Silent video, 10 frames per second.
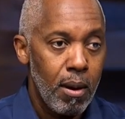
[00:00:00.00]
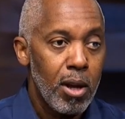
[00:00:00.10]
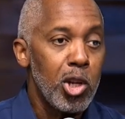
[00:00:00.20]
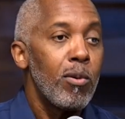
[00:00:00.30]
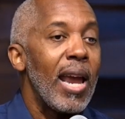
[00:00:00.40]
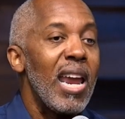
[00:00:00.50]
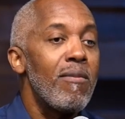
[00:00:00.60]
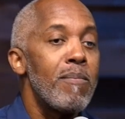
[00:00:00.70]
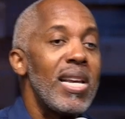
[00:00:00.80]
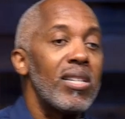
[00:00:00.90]
You gave
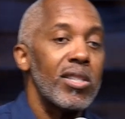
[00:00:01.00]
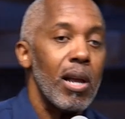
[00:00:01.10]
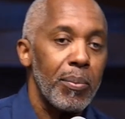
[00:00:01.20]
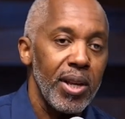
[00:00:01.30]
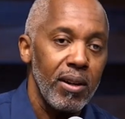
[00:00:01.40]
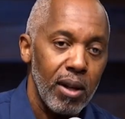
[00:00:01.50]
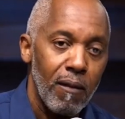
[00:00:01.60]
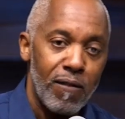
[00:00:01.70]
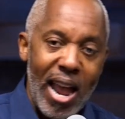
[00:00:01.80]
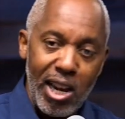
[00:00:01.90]
me something
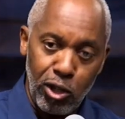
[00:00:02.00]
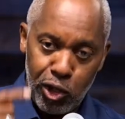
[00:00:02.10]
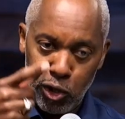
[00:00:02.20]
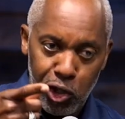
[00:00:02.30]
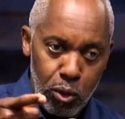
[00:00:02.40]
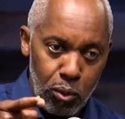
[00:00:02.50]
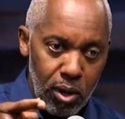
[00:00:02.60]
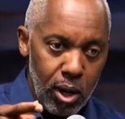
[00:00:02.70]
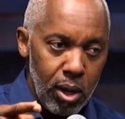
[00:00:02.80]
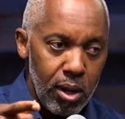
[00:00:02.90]
of value to you,
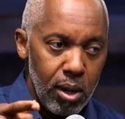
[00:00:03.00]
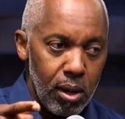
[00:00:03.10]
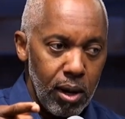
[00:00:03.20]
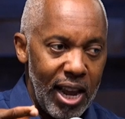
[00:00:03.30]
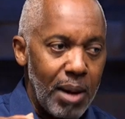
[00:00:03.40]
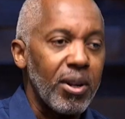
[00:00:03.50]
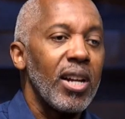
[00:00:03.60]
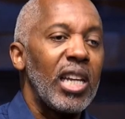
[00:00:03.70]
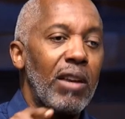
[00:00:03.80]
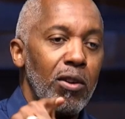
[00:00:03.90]
and I'm going to
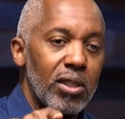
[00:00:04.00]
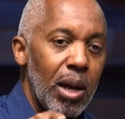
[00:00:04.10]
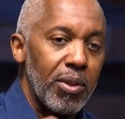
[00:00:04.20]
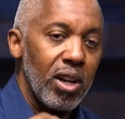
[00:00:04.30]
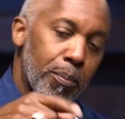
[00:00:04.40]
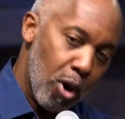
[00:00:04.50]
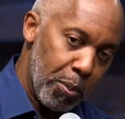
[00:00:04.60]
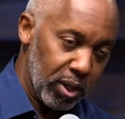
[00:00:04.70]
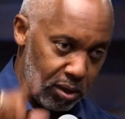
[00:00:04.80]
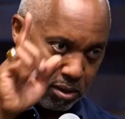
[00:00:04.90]
give you something of
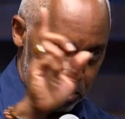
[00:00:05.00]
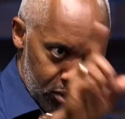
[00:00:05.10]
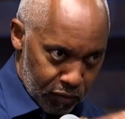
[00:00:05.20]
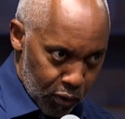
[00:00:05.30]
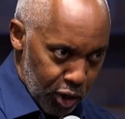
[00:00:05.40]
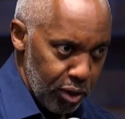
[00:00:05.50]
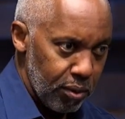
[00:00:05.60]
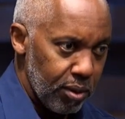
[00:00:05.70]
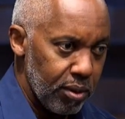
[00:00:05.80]
purpose for you.